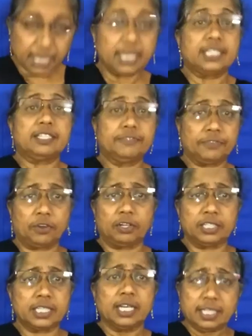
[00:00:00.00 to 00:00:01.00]
It's
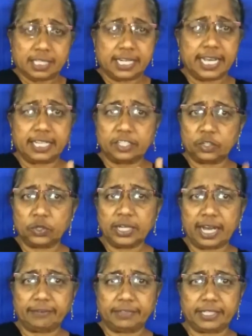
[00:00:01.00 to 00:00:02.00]
false. Snakes don't
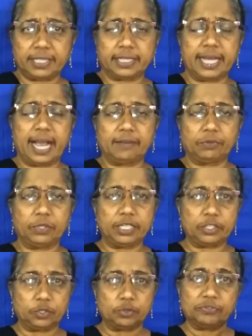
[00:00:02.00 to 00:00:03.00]
have teeth, they have only
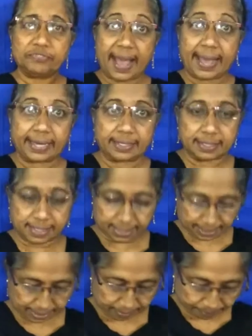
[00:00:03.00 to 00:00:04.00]
2
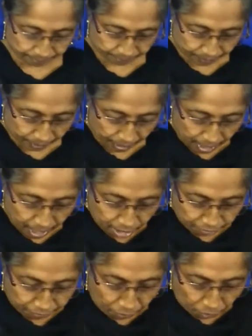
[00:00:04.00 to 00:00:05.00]
fangs.
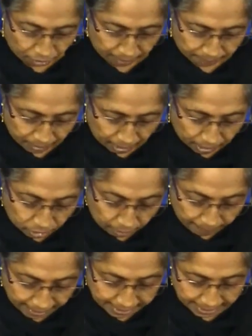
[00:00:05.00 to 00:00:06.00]
4.
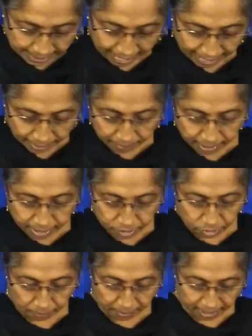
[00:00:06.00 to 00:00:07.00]
Domestic animals
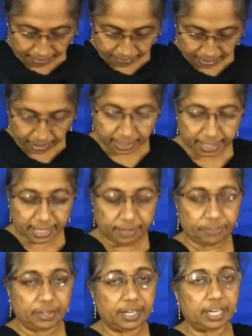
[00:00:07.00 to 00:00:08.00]
should be given clean
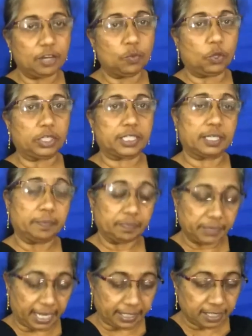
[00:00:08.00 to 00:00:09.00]
drinking water.
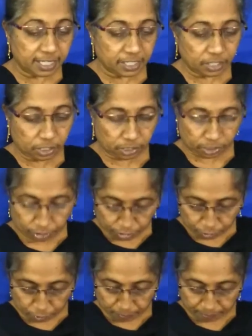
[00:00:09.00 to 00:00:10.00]
That is
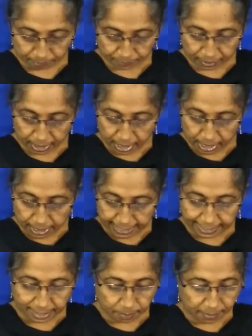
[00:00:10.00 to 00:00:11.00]
true.
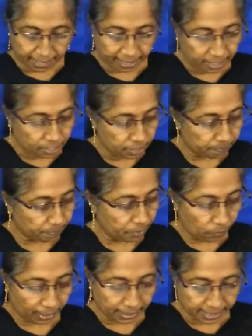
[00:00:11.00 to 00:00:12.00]
Next page,
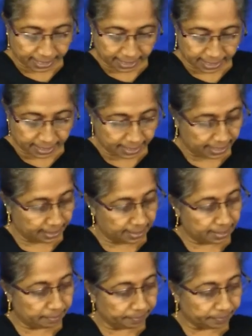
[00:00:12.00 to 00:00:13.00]
166.